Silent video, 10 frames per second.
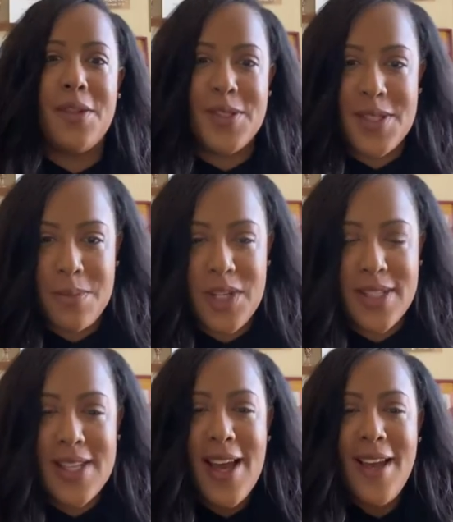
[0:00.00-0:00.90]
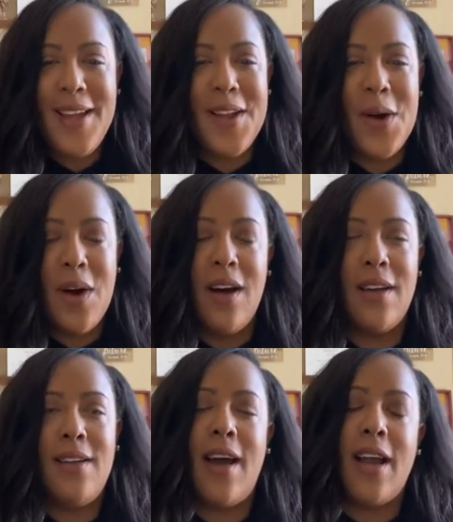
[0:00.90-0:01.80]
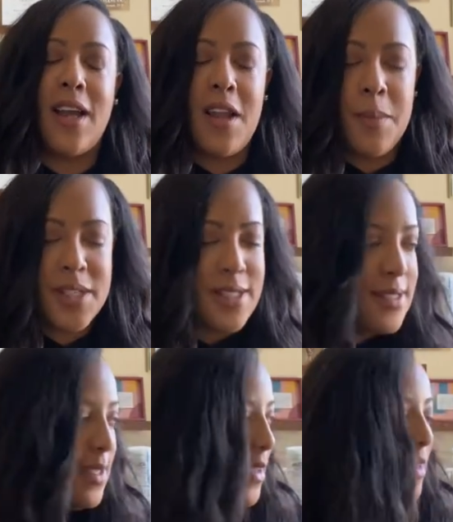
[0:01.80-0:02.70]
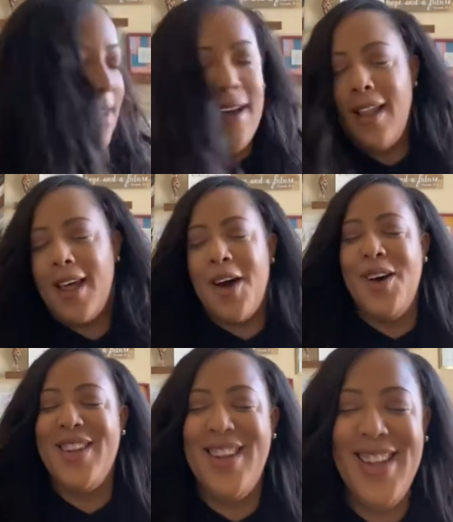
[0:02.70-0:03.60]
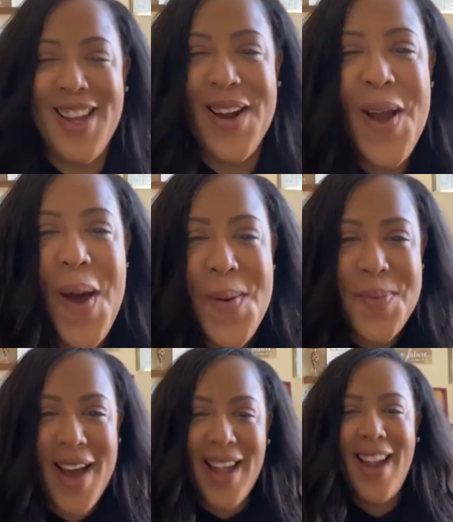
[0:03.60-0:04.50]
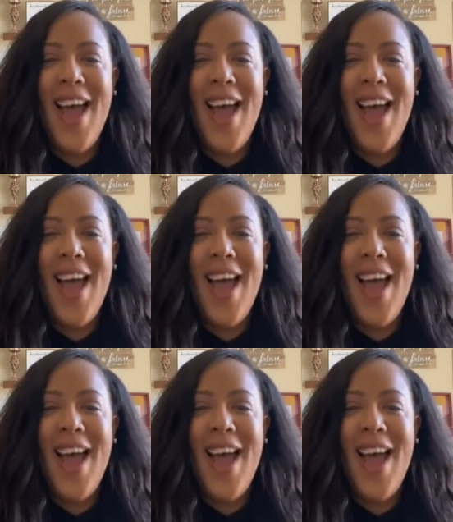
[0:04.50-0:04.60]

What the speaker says: subjects, not economics, that's not allowed in here, but